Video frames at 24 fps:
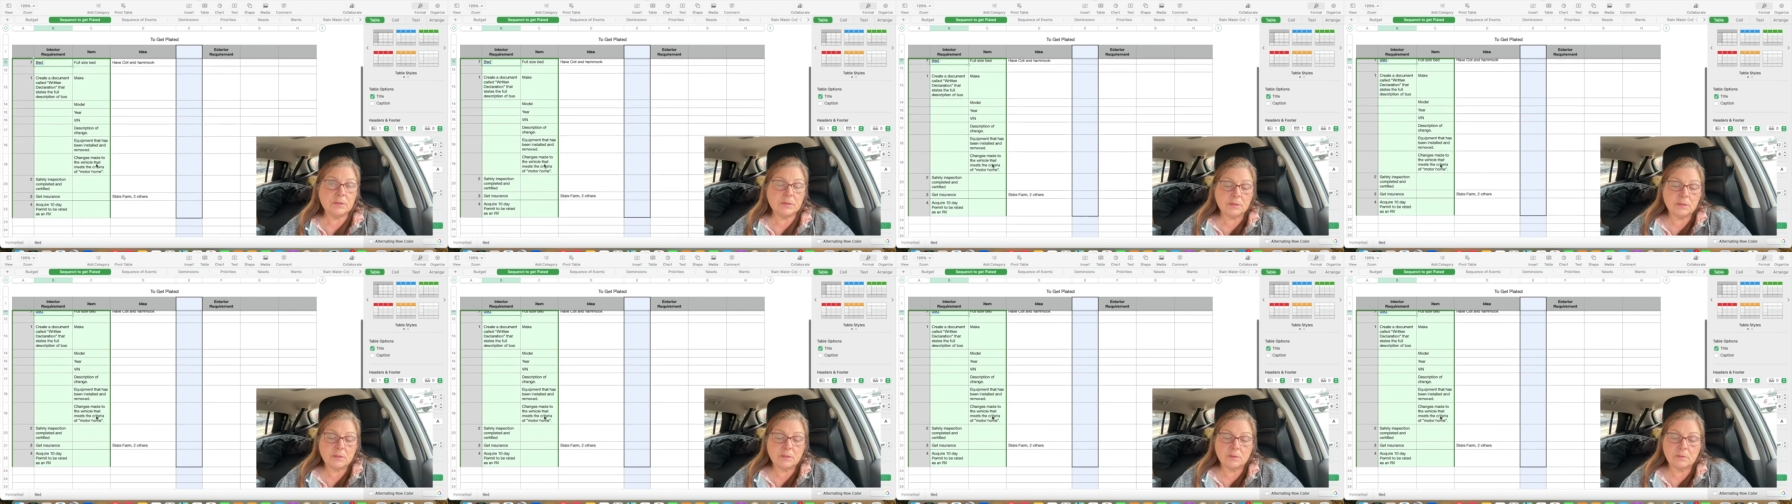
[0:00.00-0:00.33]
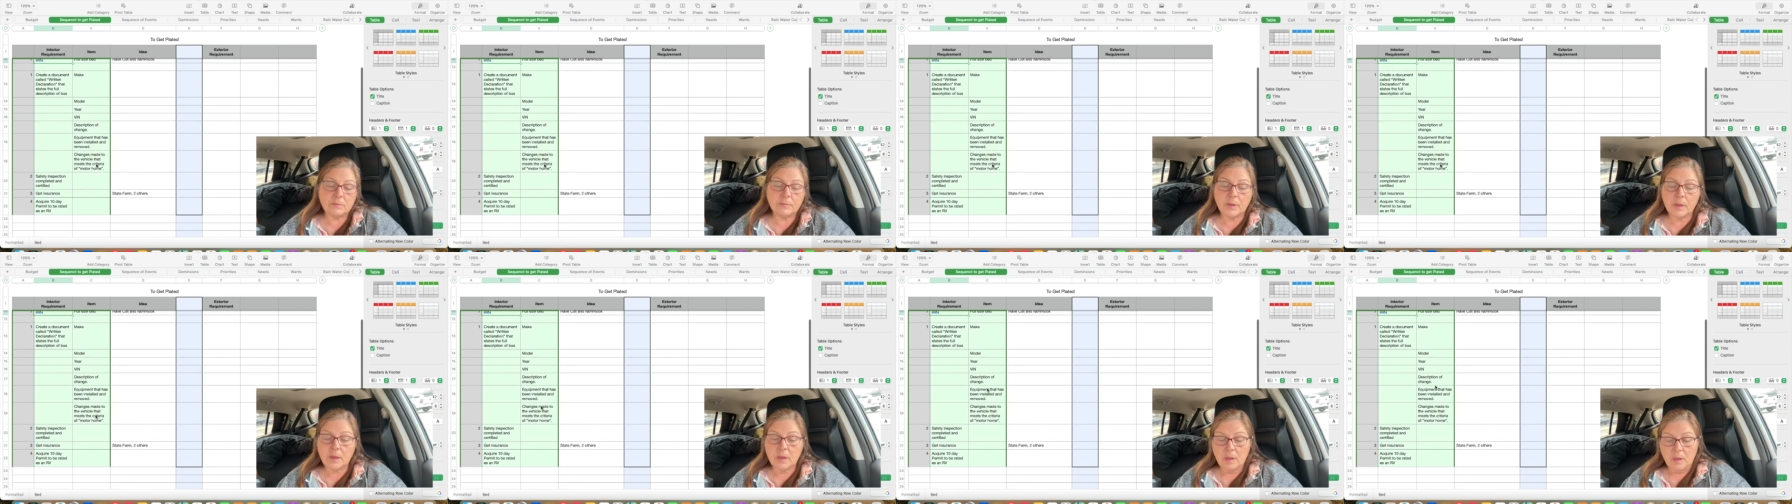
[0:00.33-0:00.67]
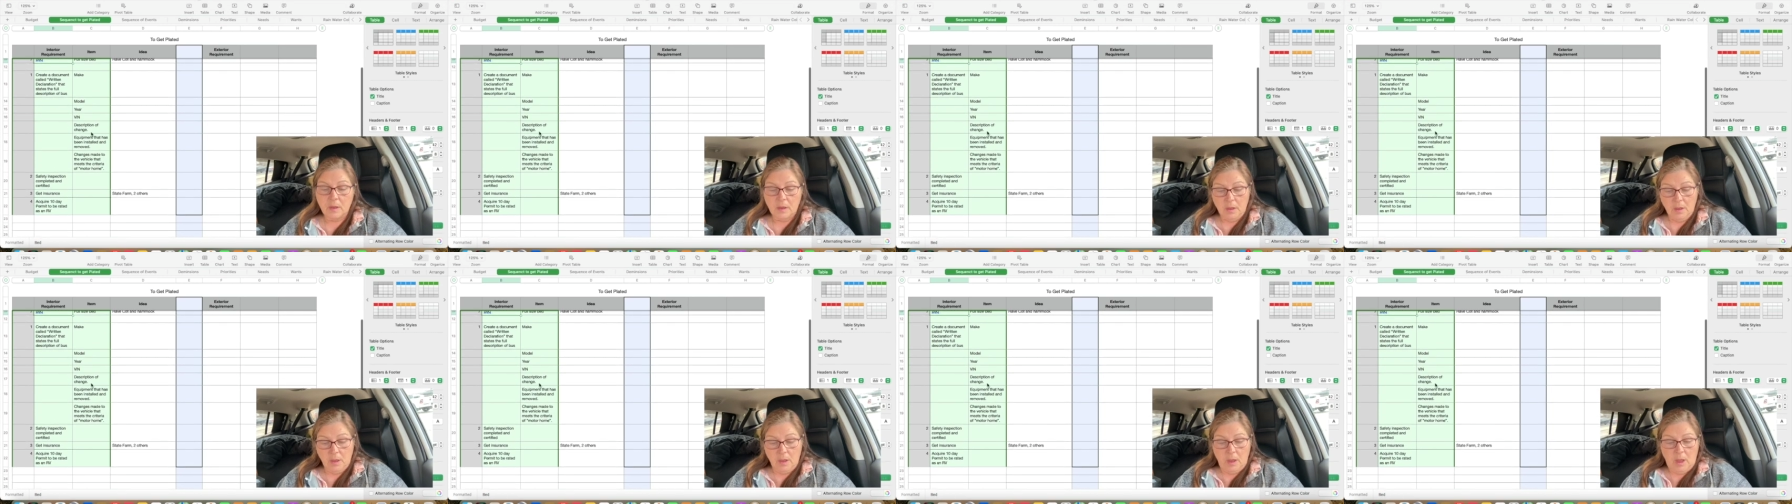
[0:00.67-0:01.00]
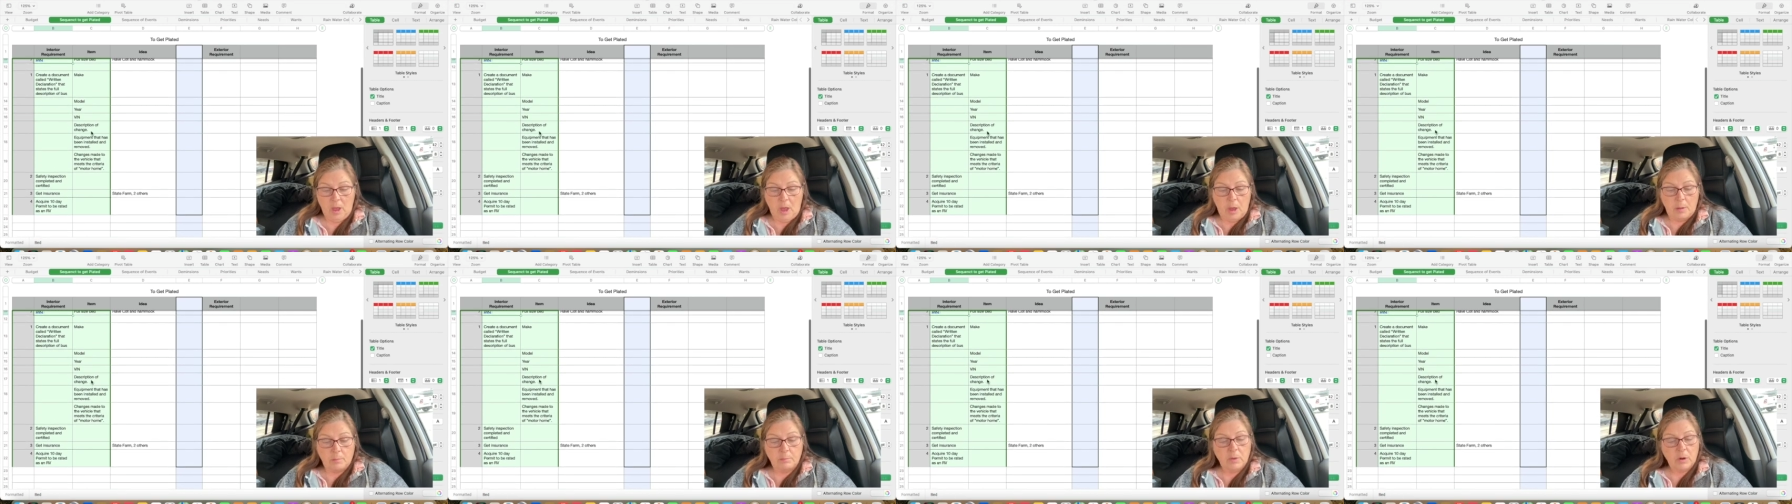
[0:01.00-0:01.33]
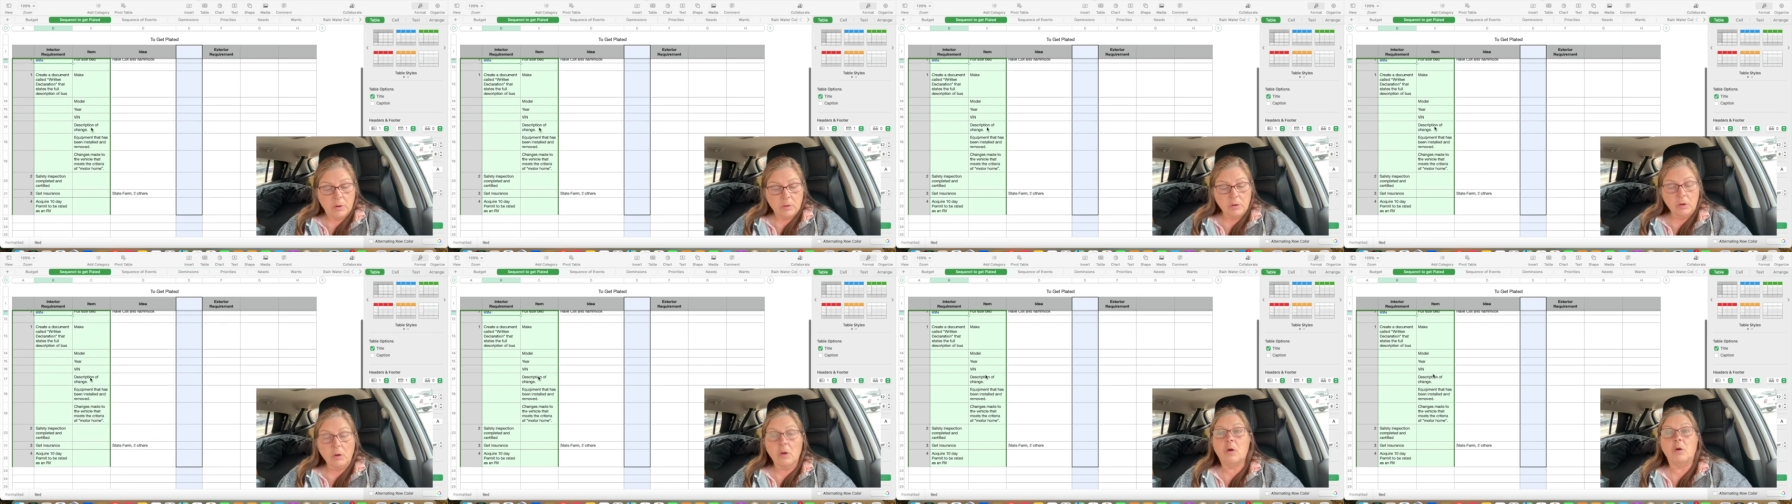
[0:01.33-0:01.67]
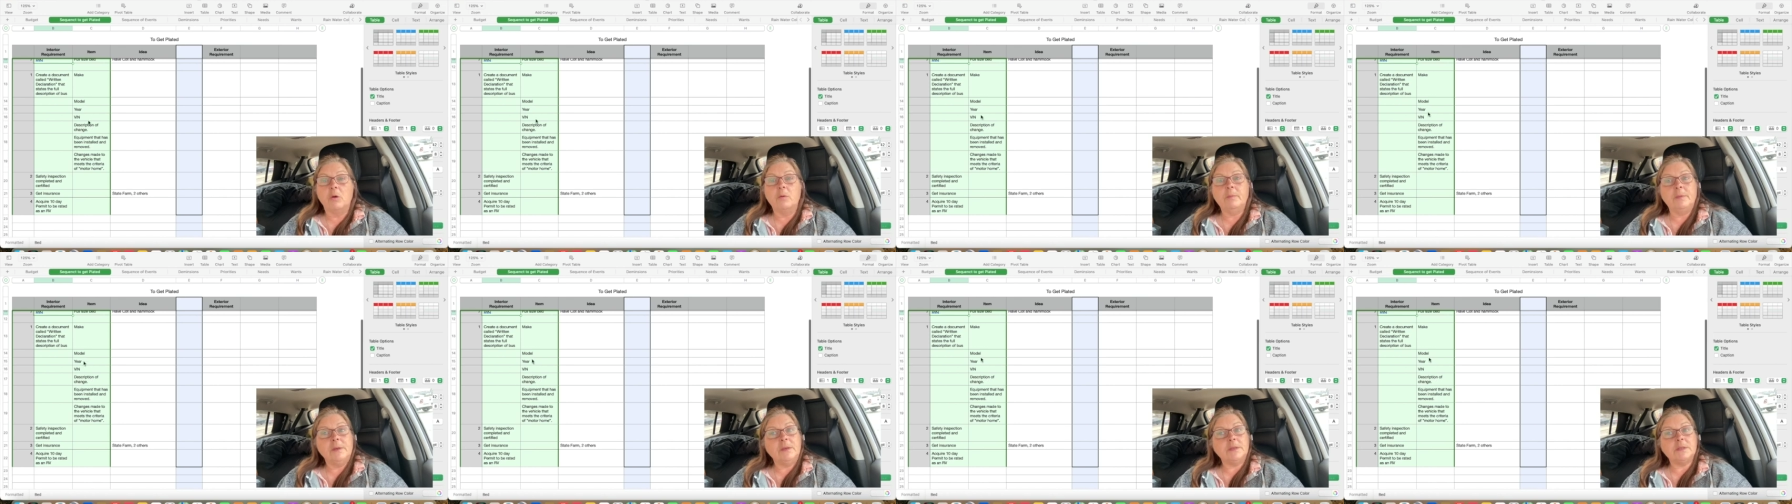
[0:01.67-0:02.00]
So
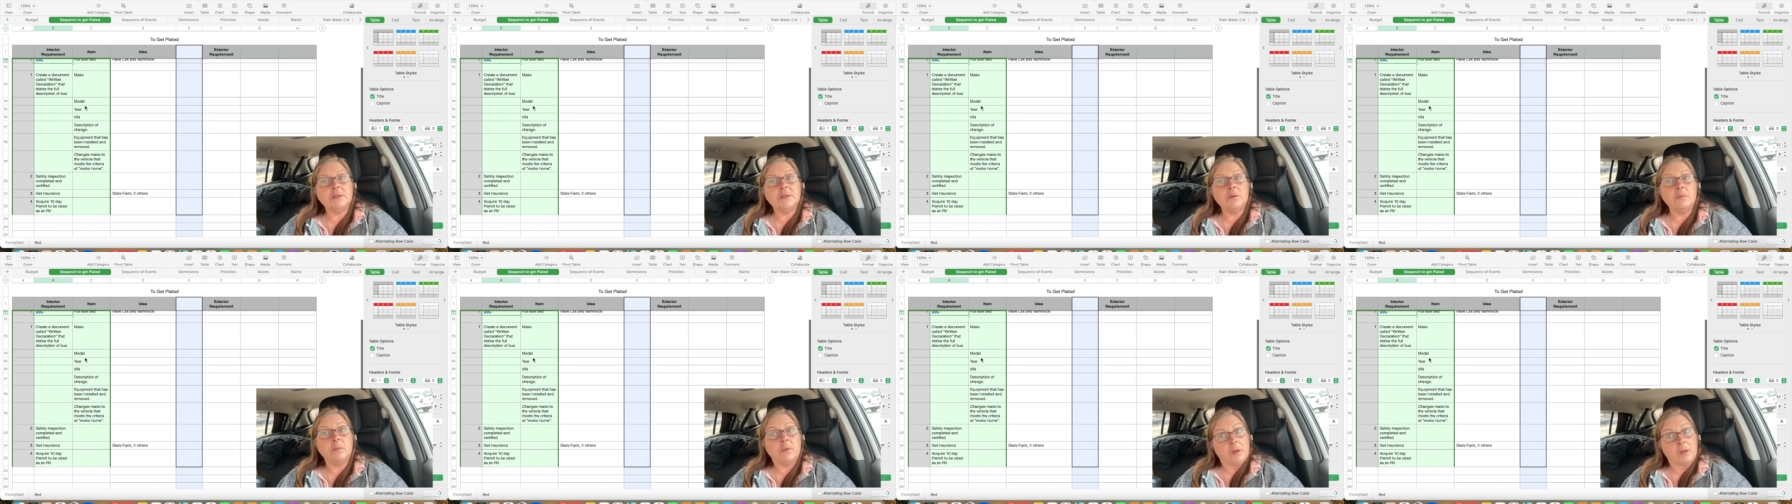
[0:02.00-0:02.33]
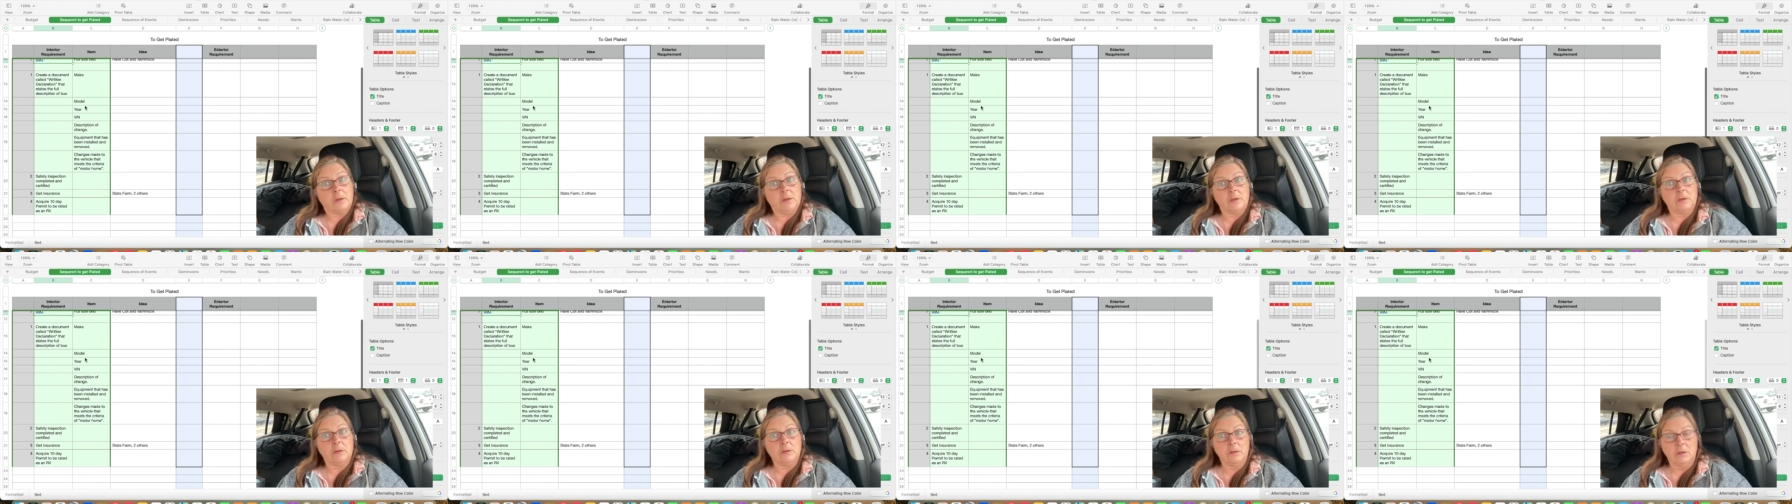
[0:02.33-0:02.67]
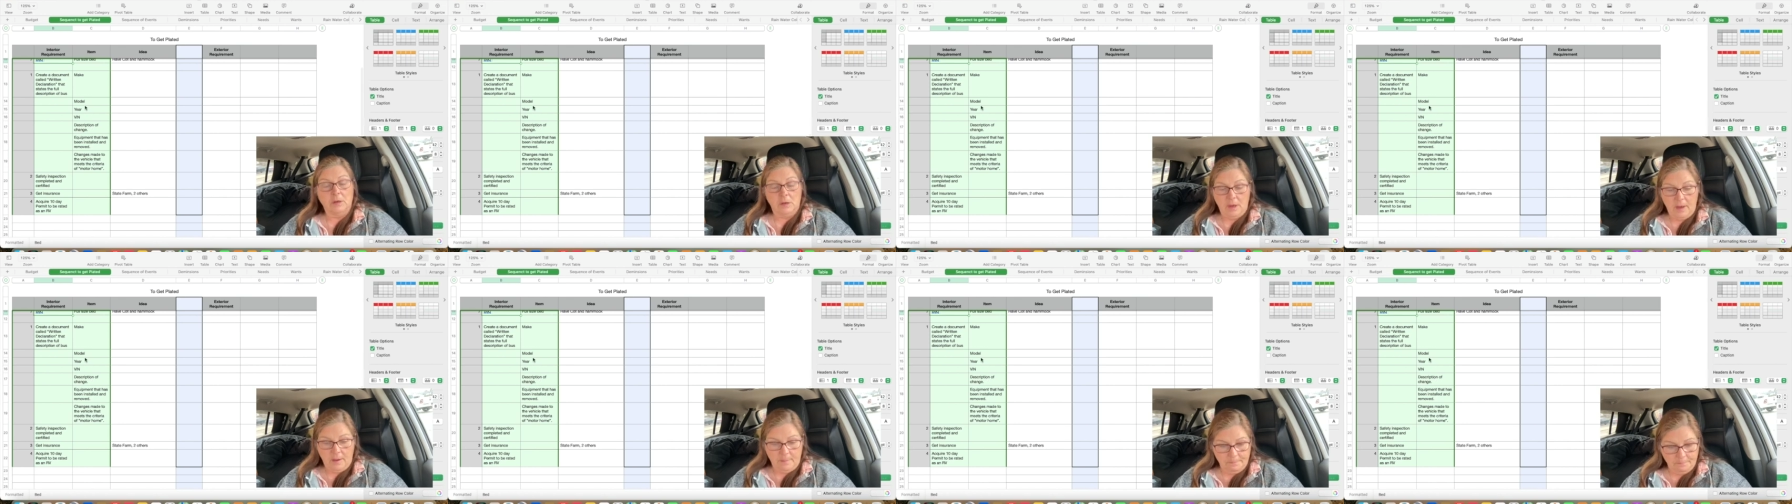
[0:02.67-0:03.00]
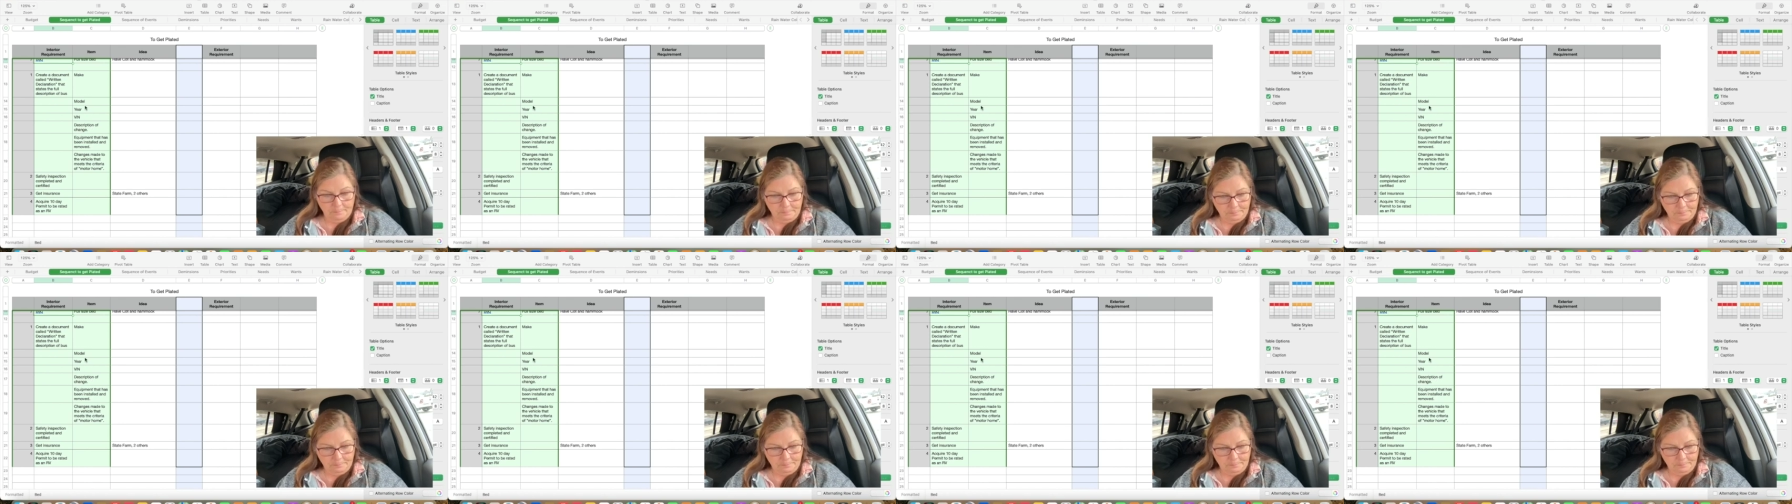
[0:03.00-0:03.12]
motorhome is the one to look up.